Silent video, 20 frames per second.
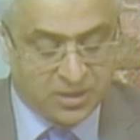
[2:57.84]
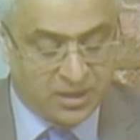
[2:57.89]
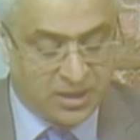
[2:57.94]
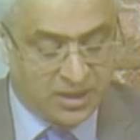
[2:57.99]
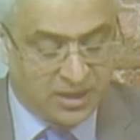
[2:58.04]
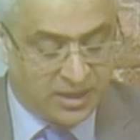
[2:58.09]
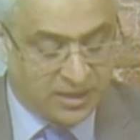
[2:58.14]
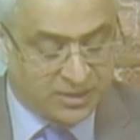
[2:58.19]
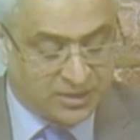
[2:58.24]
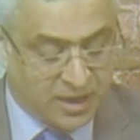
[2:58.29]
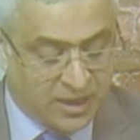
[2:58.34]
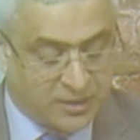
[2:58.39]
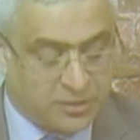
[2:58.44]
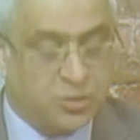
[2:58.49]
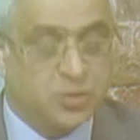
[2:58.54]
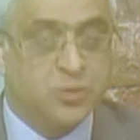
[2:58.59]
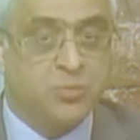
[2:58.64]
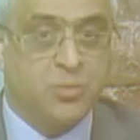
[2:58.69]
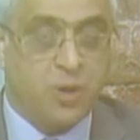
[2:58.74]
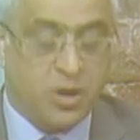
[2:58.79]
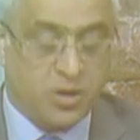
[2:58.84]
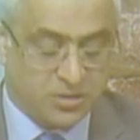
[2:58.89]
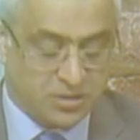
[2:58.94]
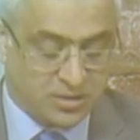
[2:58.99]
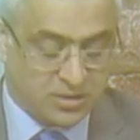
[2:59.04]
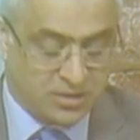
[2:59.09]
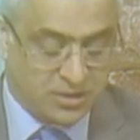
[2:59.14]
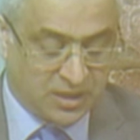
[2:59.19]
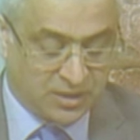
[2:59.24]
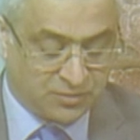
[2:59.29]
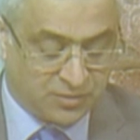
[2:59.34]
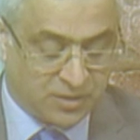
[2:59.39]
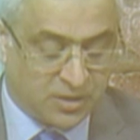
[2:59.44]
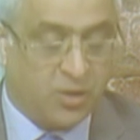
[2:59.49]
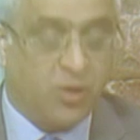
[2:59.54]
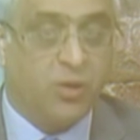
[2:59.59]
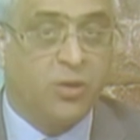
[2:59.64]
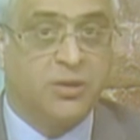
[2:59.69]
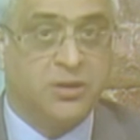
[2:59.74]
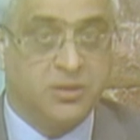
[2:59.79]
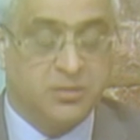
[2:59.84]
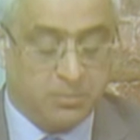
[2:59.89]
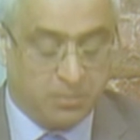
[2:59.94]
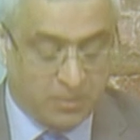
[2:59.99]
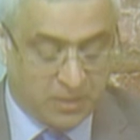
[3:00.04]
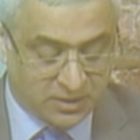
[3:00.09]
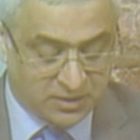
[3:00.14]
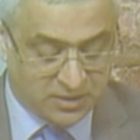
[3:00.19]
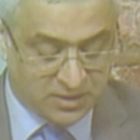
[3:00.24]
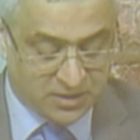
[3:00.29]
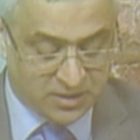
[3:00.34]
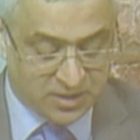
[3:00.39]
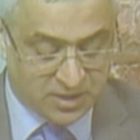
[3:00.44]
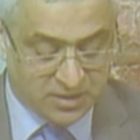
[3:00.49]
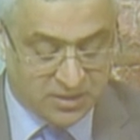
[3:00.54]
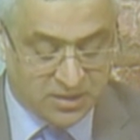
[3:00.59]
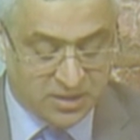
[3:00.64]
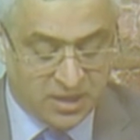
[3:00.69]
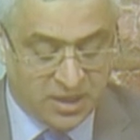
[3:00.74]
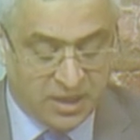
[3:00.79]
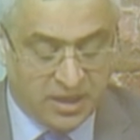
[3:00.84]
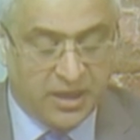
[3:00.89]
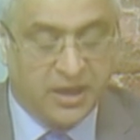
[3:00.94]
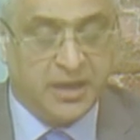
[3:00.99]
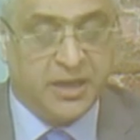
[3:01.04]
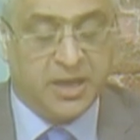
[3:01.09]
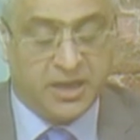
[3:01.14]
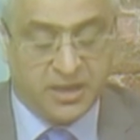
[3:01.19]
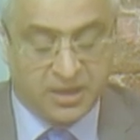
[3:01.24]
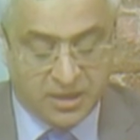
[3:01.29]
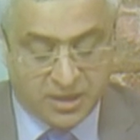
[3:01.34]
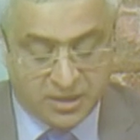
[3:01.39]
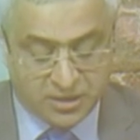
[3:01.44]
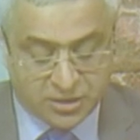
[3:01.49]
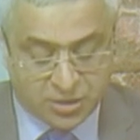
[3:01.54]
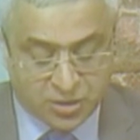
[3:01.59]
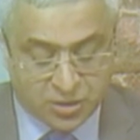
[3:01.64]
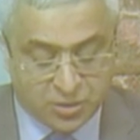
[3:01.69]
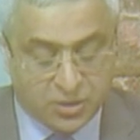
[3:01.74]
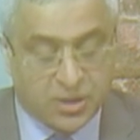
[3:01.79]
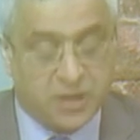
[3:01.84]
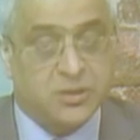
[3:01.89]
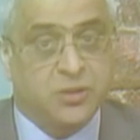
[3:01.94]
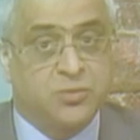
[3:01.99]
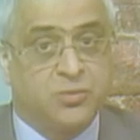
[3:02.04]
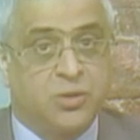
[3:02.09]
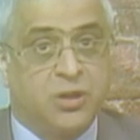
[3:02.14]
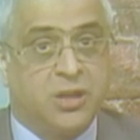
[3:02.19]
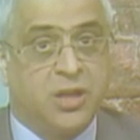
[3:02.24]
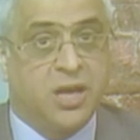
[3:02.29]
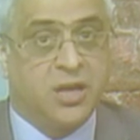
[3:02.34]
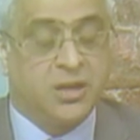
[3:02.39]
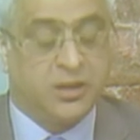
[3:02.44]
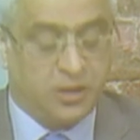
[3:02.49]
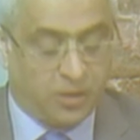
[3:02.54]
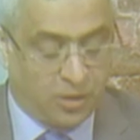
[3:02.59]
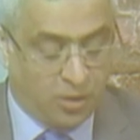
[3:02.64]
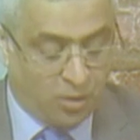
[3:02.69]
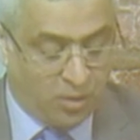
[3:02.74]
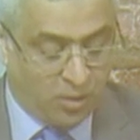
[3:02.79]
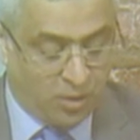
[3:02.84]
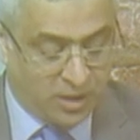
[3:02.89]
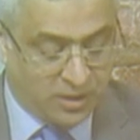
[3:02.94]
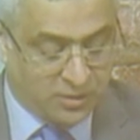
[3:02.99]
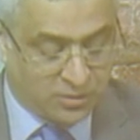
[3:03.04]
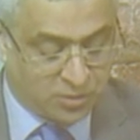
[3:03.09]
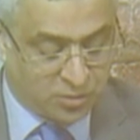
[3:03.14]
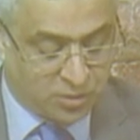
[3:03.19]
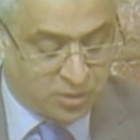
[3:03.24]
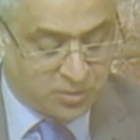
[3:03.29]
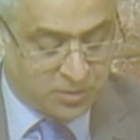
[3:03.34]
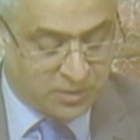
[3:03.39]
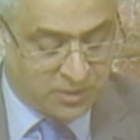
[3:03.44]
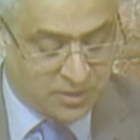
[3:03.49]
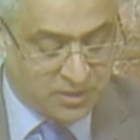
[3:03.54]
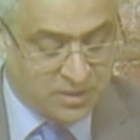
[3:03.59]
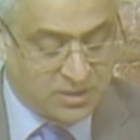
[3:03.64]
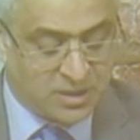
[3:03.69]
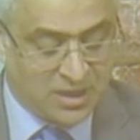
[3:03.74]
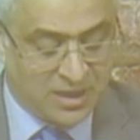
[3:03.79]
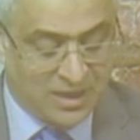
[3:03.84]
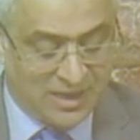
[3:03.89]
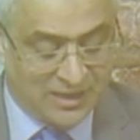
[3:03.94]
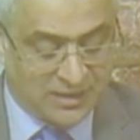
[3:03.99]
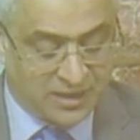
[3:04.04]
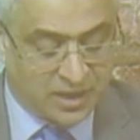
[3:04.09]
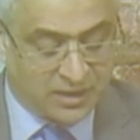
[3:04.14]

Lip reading: attached to mosques that were called madrasas. Here, students would learn law and jurisprudence and other